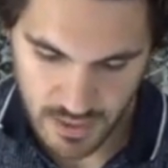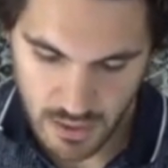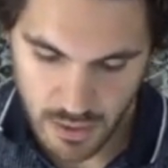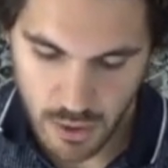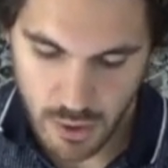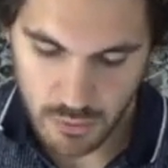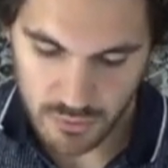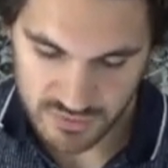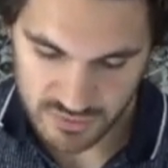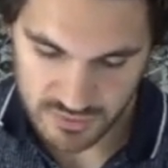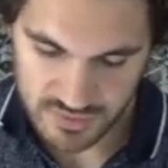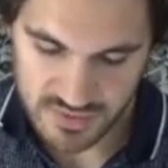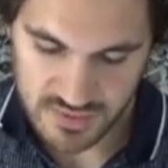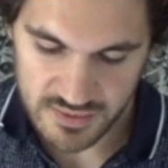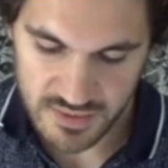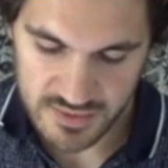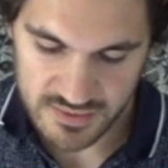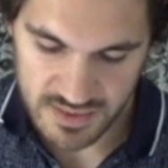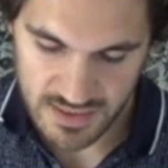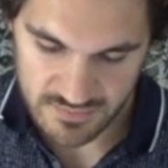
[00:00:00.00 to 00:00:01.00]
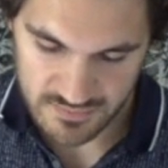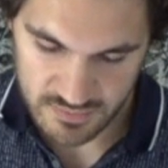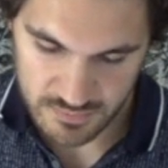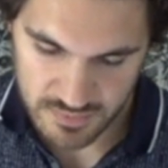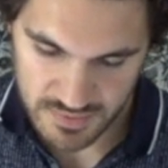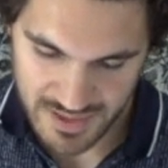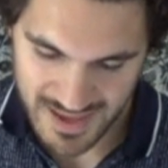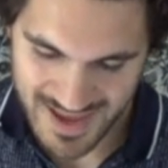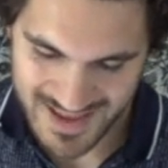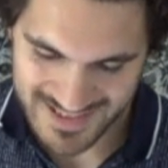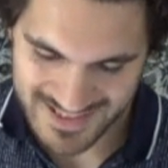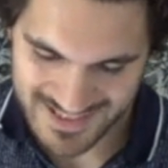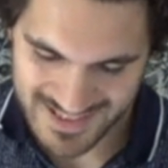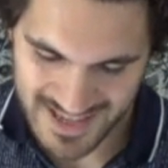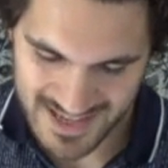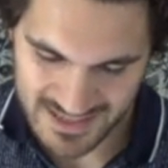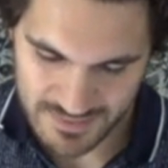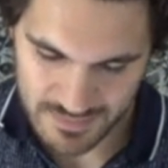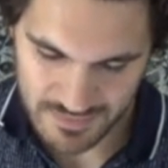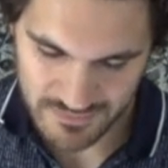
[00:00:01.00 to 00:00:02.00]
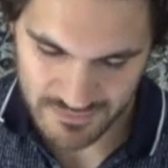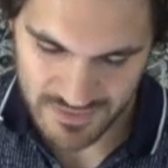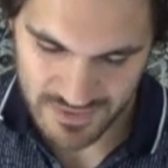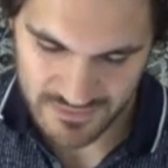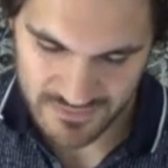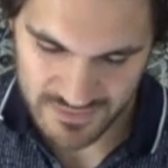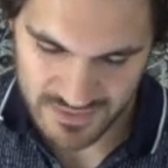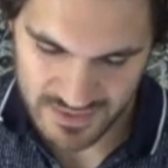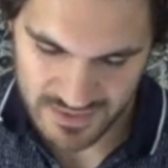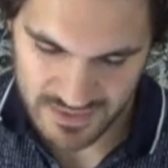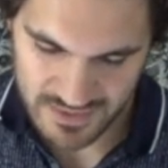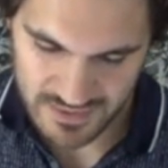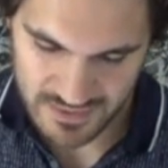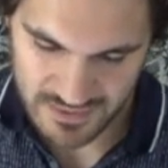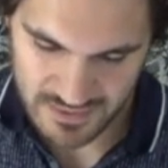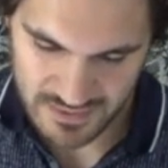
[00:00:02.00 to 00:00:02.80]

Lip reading: Oh, so C does have to be that. C has to be 50.